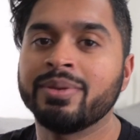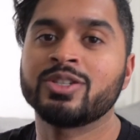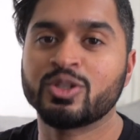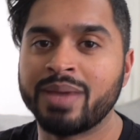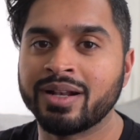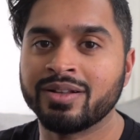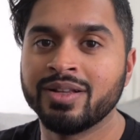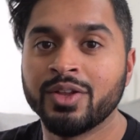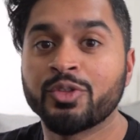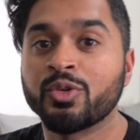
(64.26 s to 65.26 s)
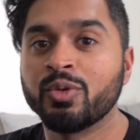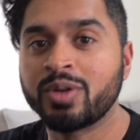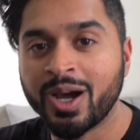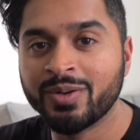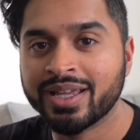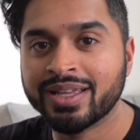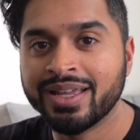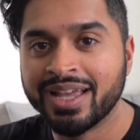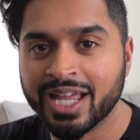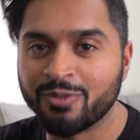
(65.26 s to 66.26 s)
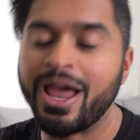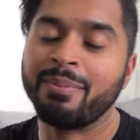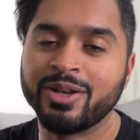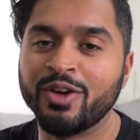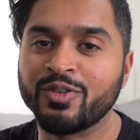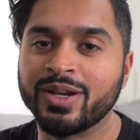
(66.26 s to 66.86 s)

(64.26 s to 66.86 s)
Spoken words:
instrumental through coding and rapping over